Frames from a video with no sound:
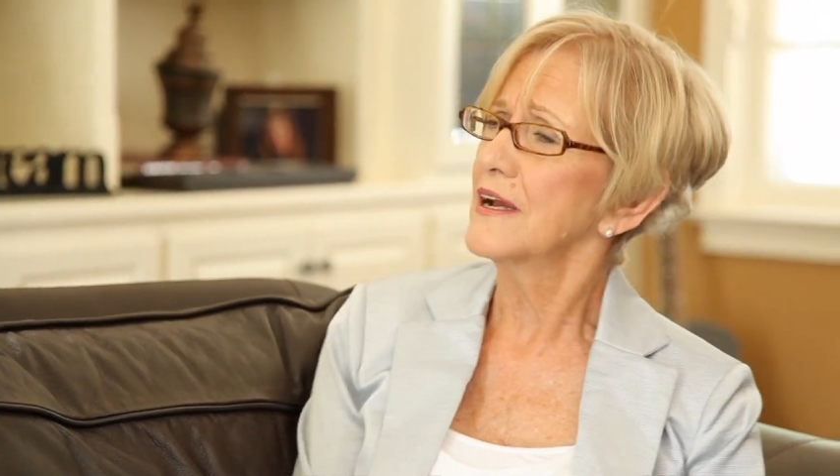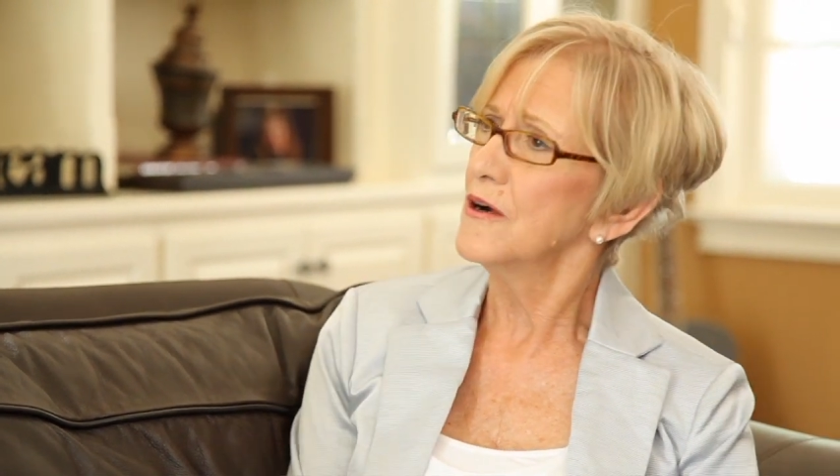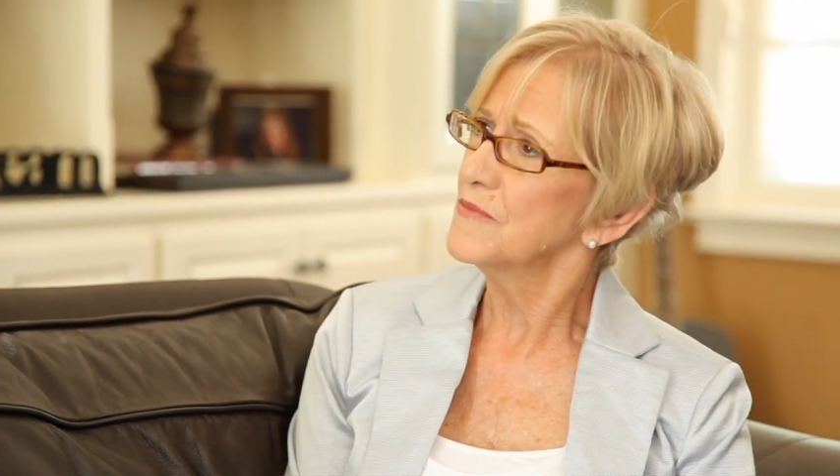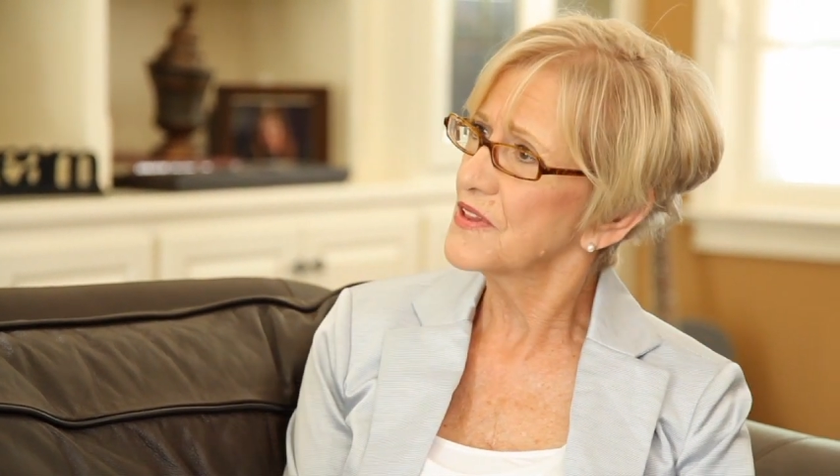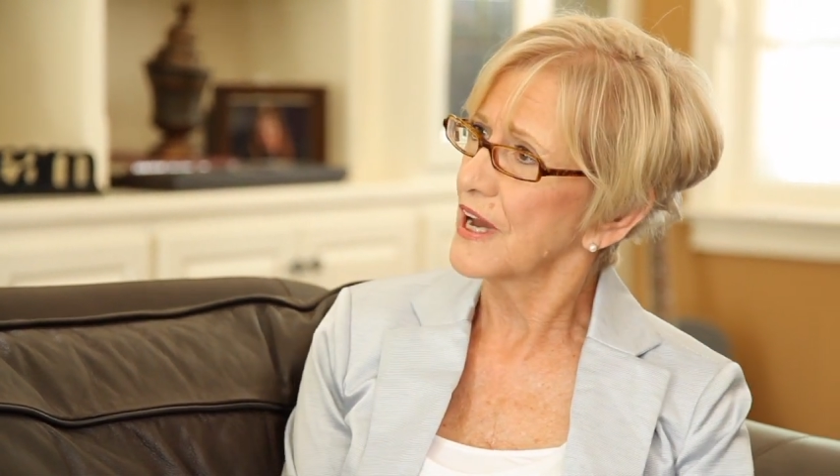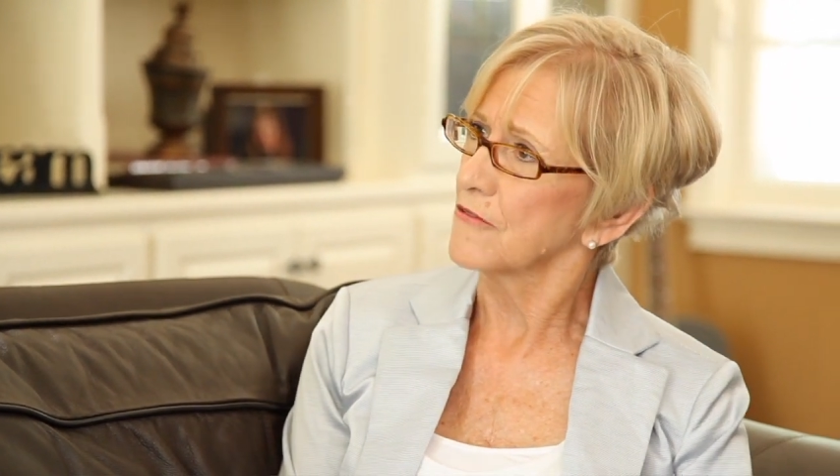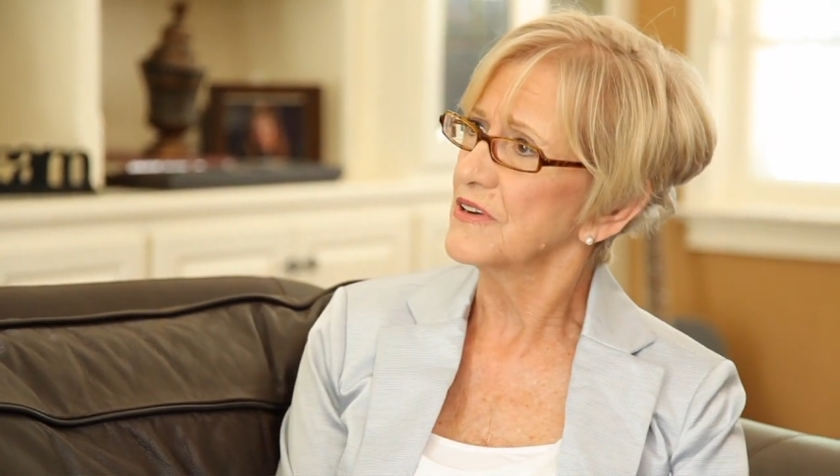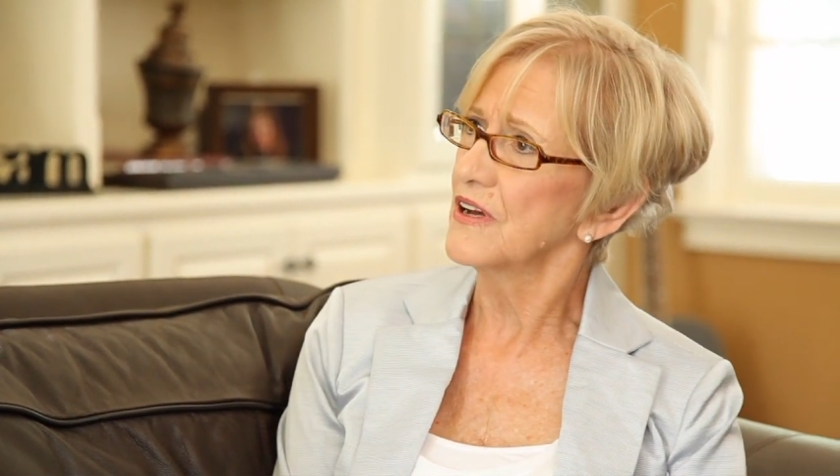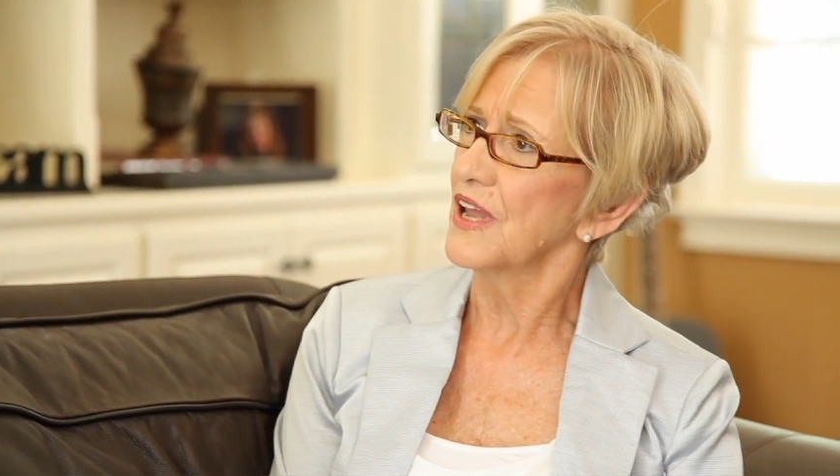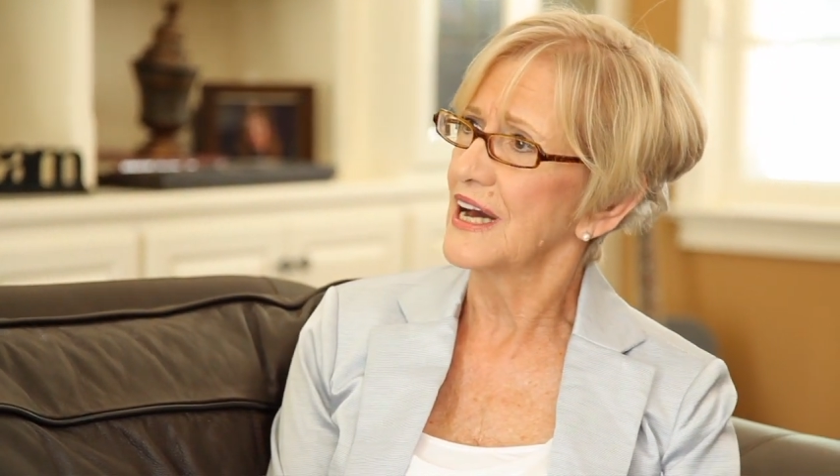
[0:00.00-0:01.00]
come to that
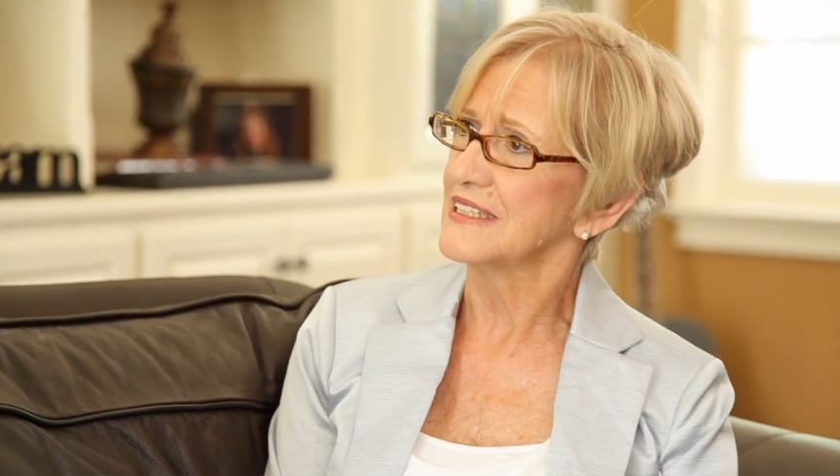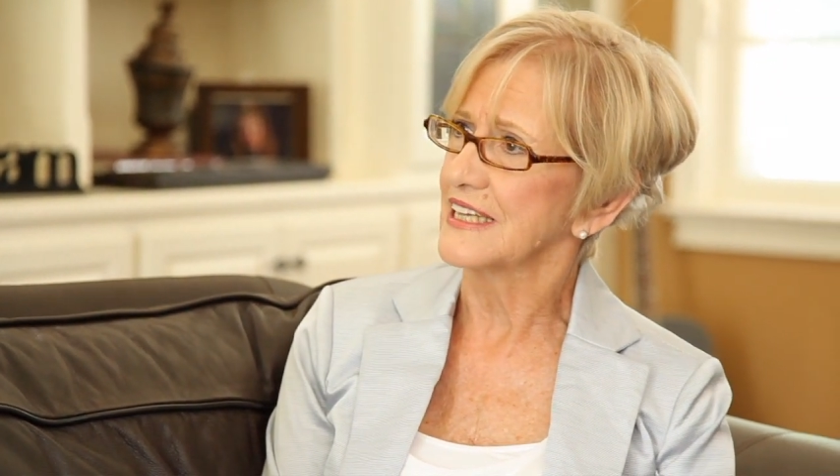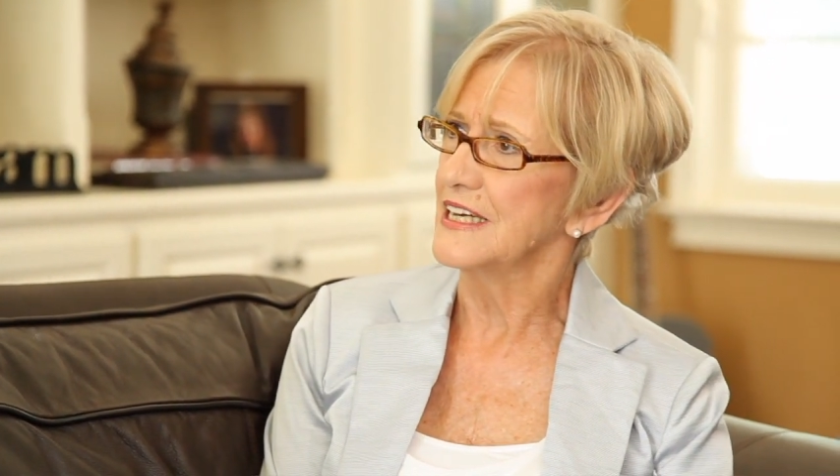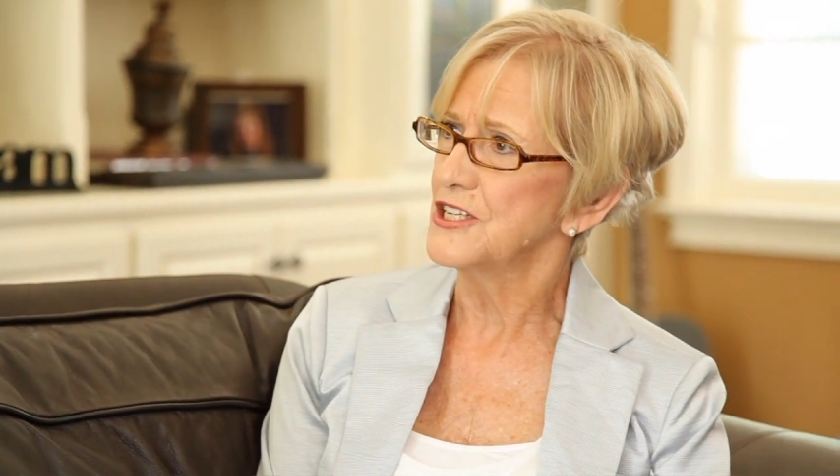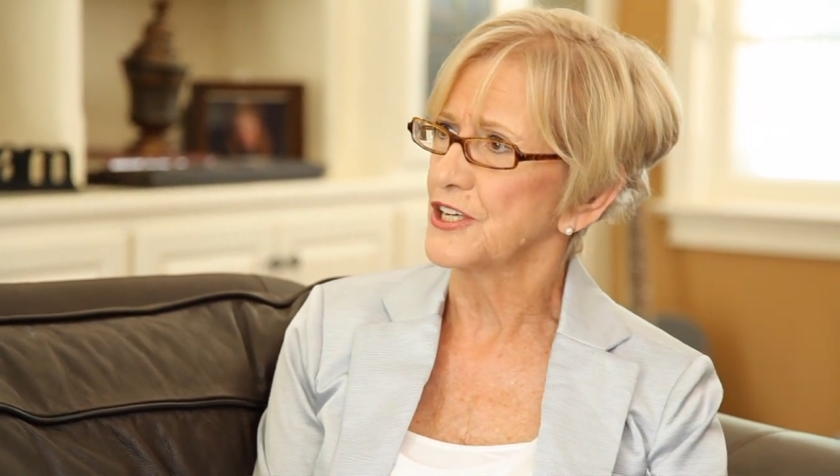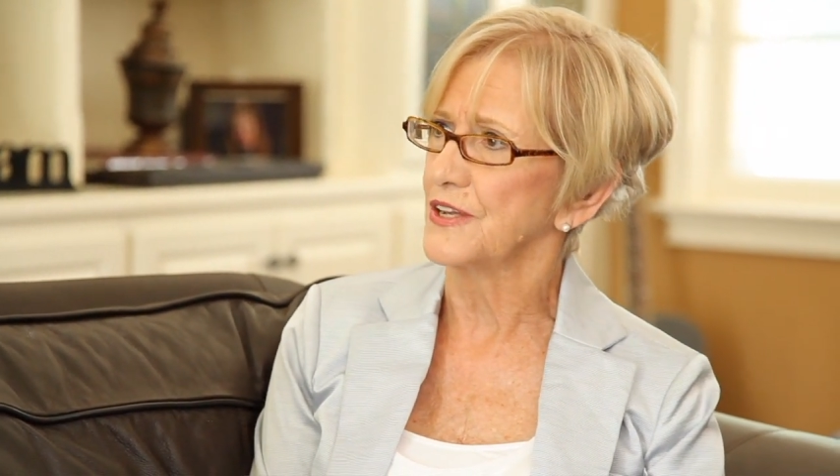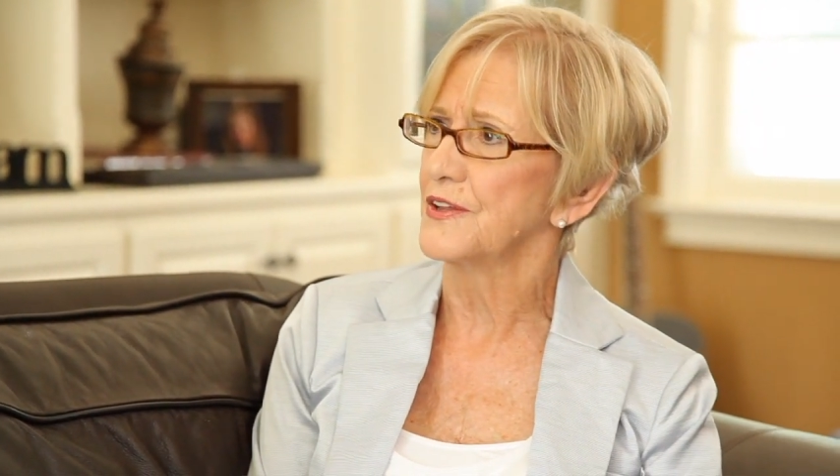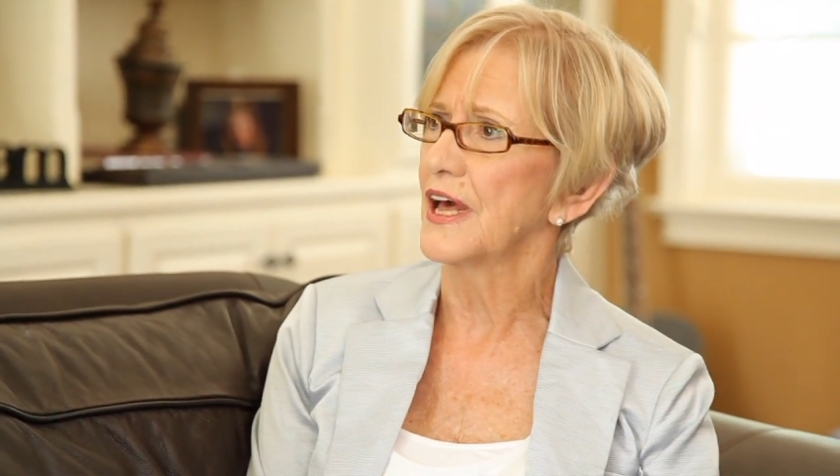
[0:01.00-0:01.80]
realization